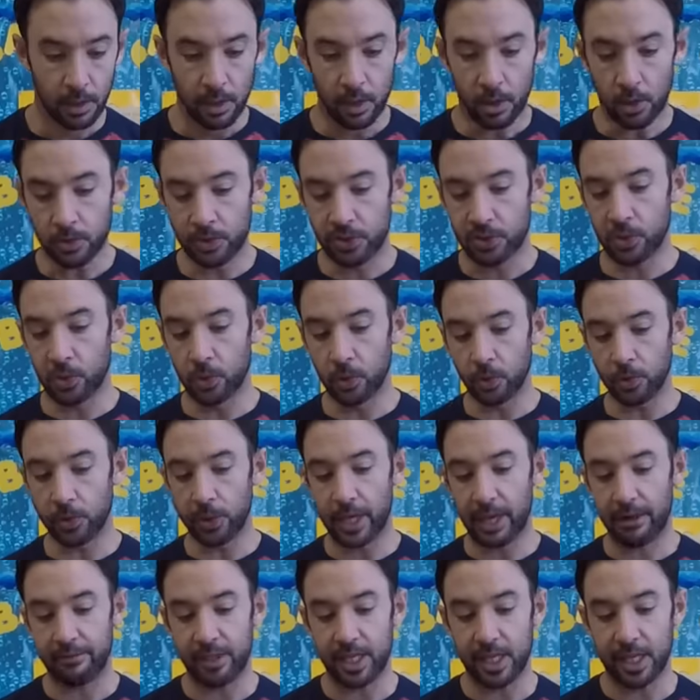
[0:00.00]
Oh, it's cool.
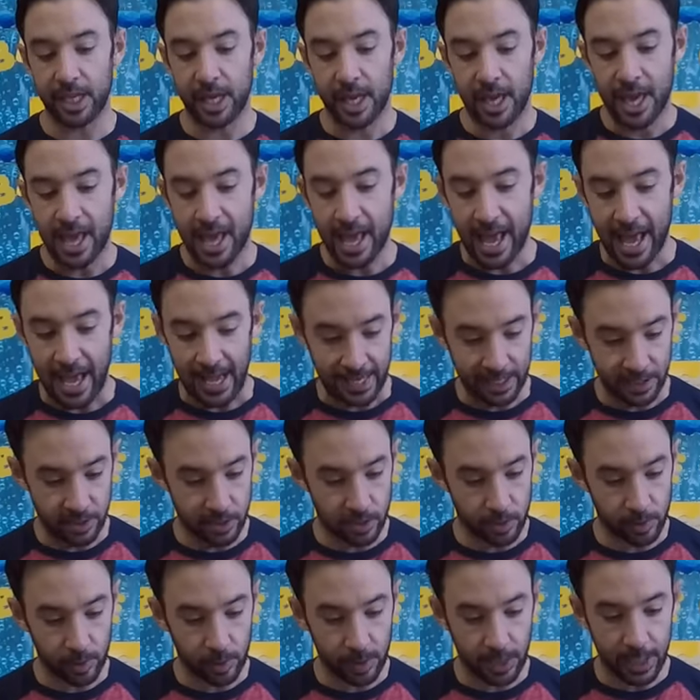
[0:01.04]
You have the
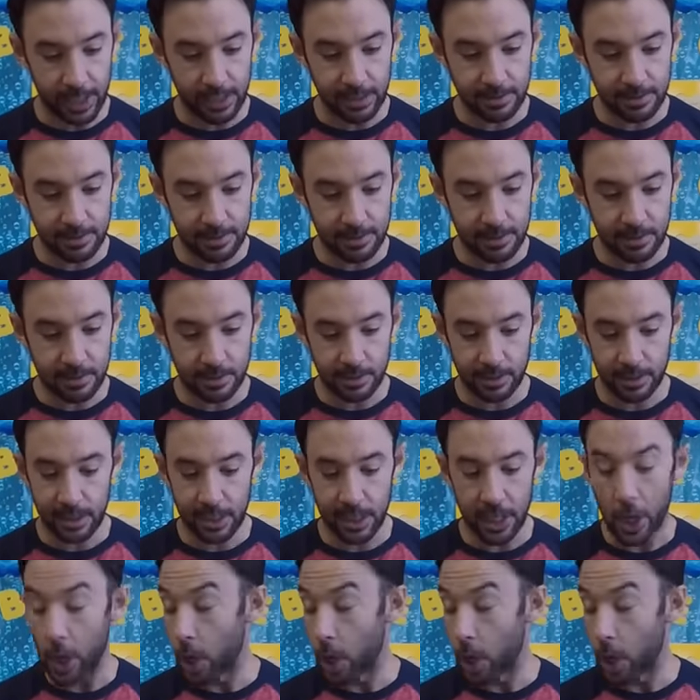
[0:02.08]
Astrolites, the